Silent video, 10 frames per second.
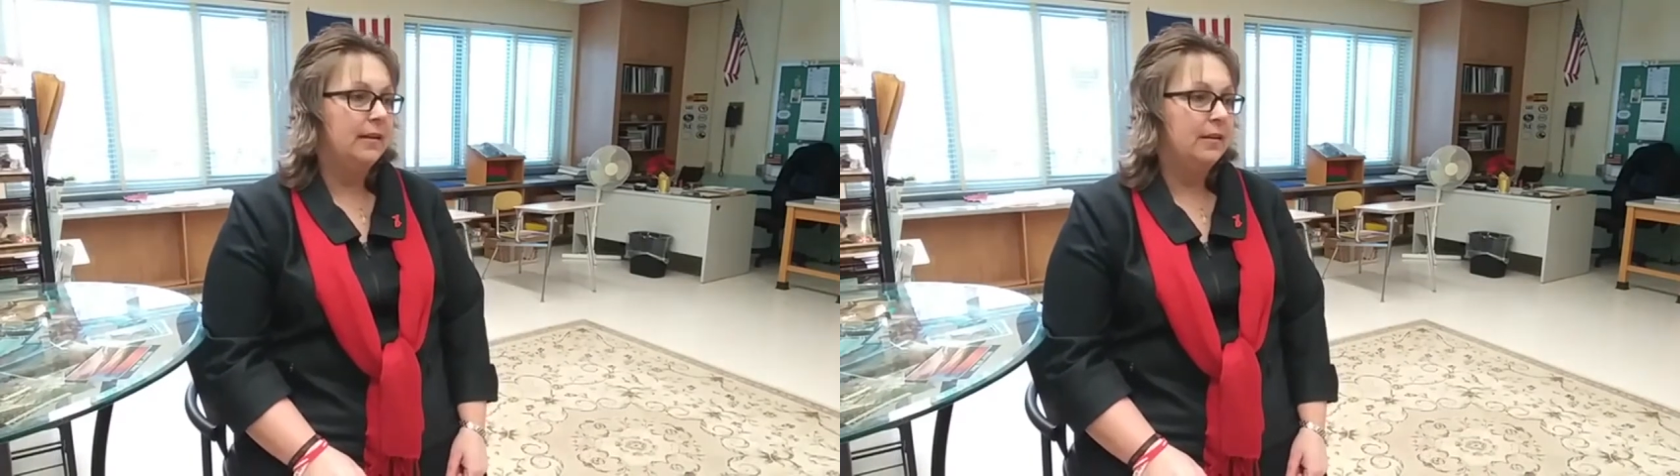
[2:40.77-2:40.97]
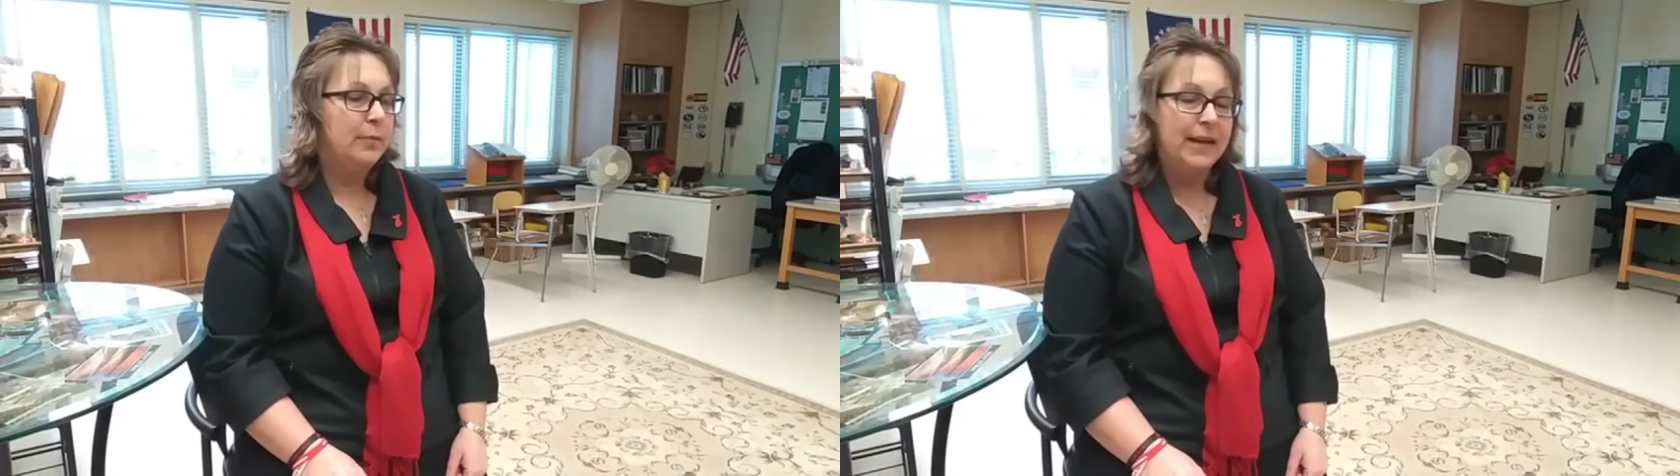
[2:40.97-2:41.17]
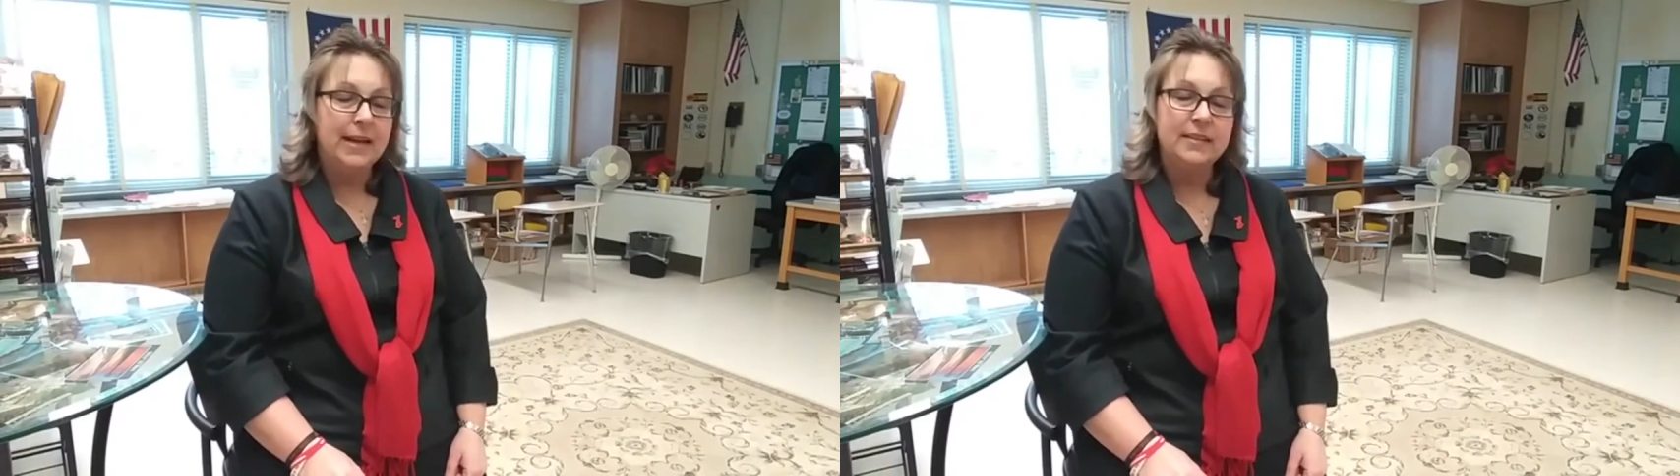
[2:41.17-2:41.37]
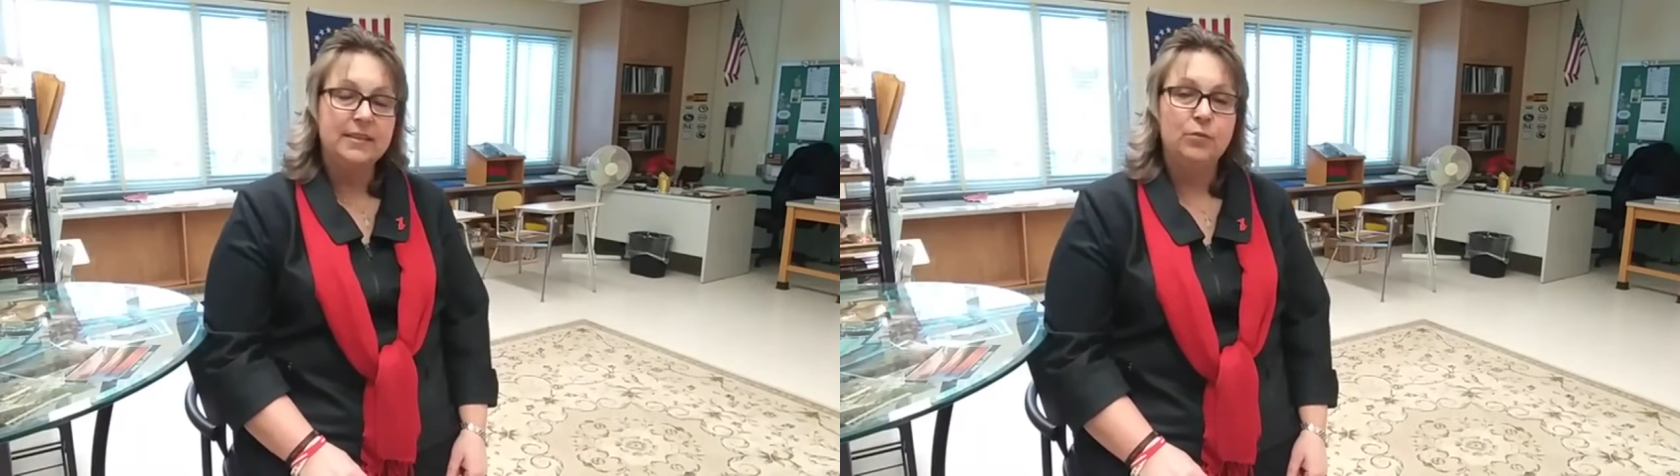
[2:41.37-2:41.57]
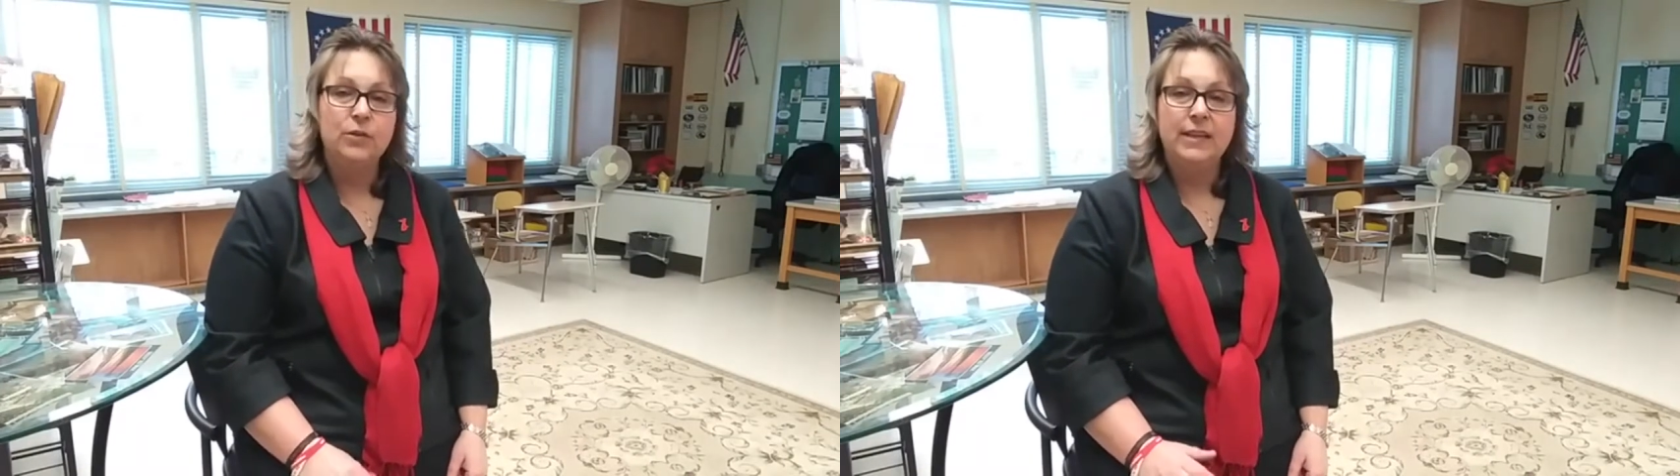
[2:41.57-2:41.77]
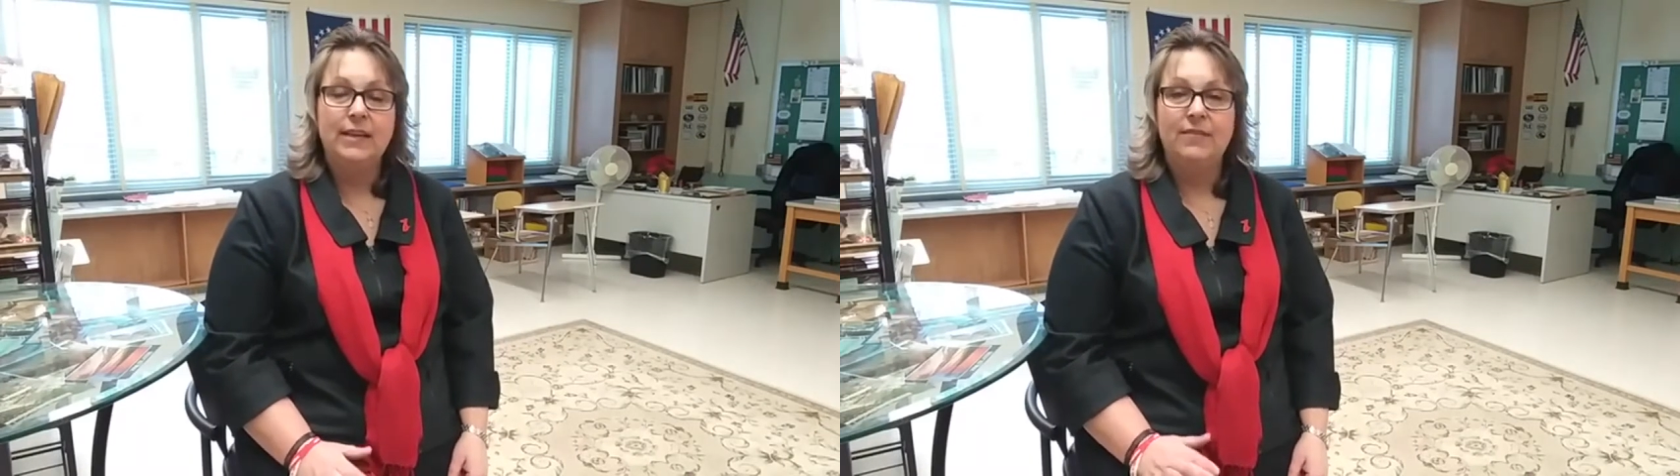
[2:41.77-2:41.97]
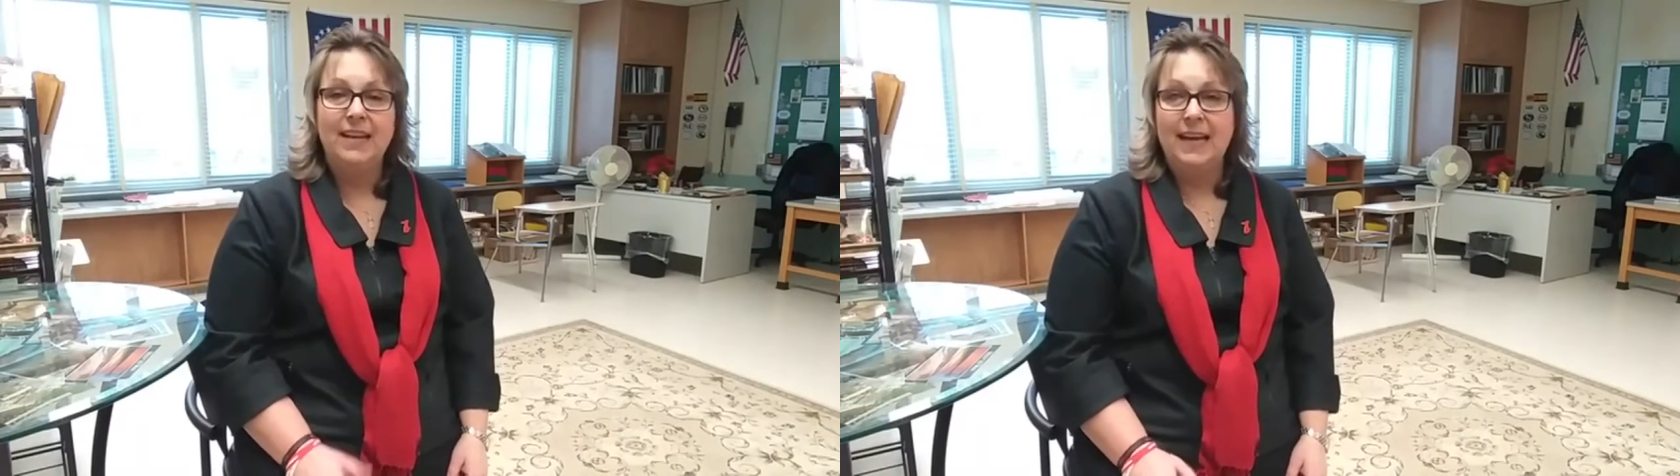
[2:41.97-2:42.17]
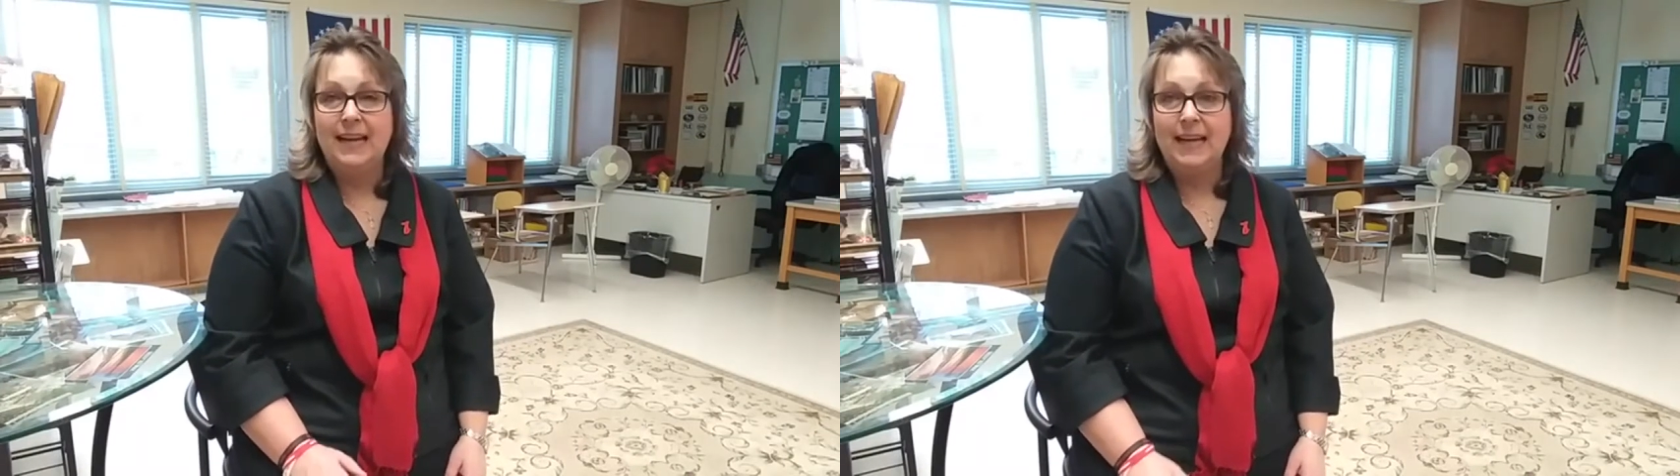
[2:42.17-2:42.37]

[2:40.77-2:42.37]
To be honest, I really have not